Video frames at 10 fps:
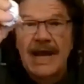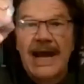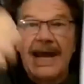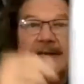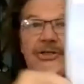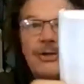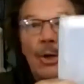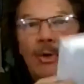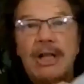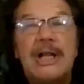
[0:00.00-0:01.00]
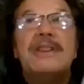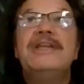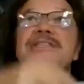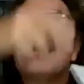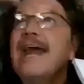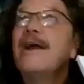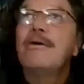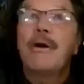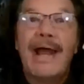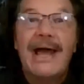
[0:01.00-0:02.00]
And so this air
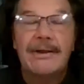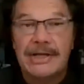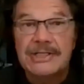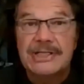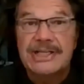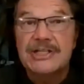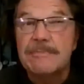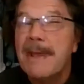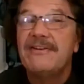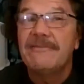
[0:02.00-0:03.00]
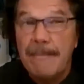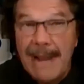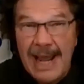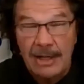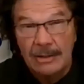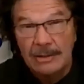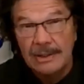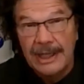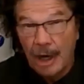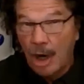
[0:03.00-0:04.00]
around us is made of matter,
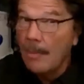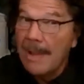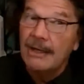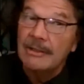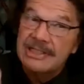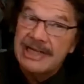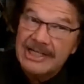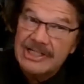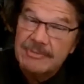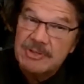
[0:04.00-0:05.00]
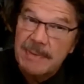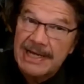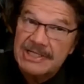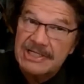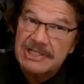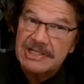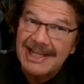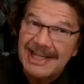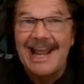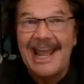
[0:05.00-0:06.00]
and all matter takes up space
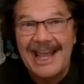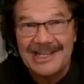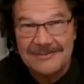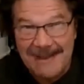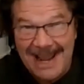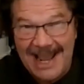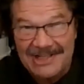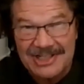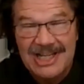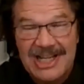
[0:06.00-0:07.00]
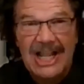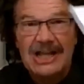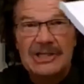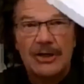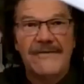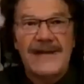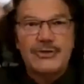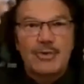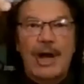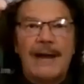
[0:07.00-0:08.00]
and has mass. And so if I
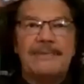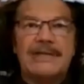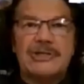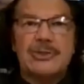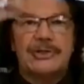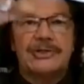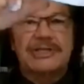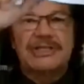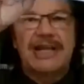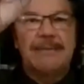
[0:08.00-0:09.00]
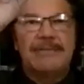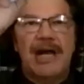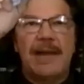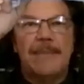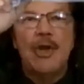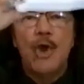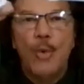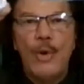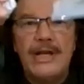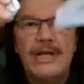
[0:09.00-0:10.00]
drop these two at the same time,
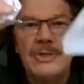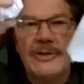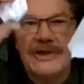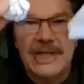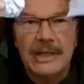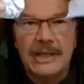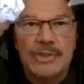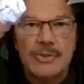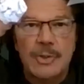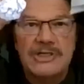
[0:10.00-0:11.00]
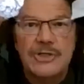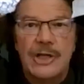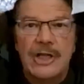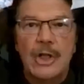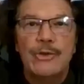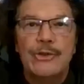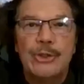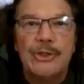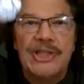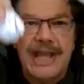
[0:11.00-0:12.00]
when do you think which one is going to go through
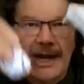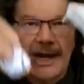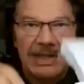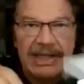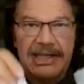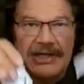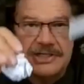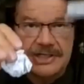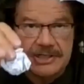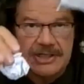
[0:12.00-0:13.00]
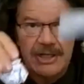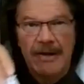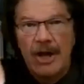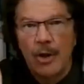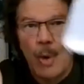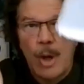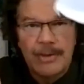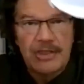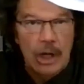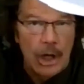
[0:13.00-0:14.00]
the air the easiest? The one with
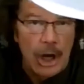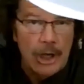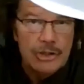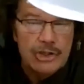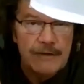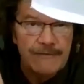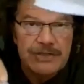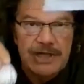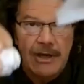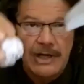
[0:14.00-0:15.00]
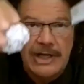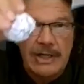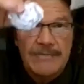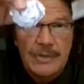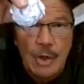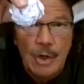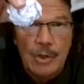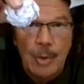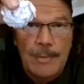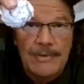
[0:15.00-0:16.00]
a large surface area or the
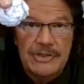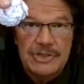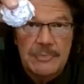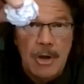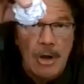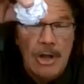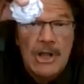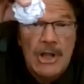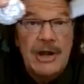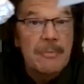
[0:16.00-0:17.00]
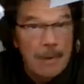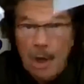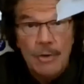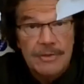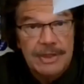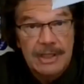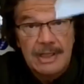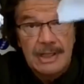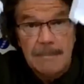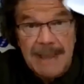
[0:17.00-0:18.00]
one with the small? They're both
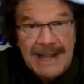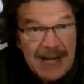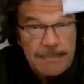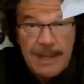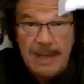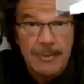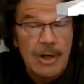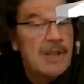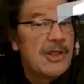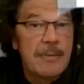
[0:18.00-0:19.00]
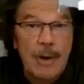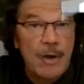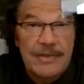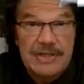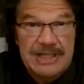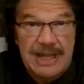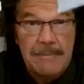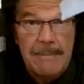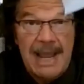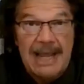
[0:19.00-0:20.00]
made out of paper. They're both the same
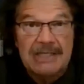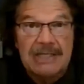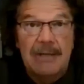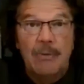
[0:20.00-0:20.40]
mass, and